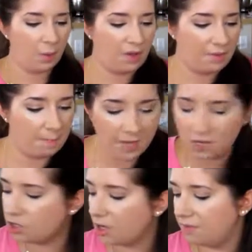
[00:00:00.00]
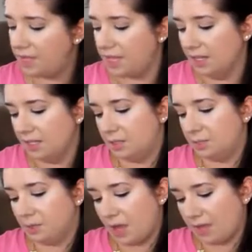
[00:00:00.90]
We have a bunch of these
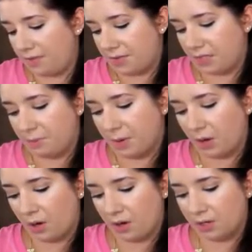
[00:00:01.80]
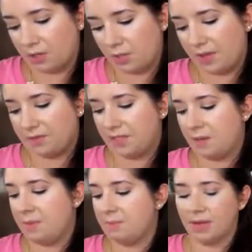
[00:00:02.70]
breakfast bars. We have
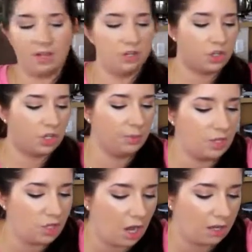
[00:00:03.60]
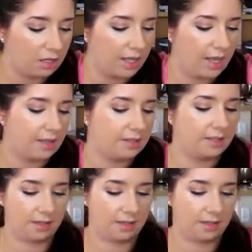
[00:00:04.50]
cinnamon bun, chewy chocolate.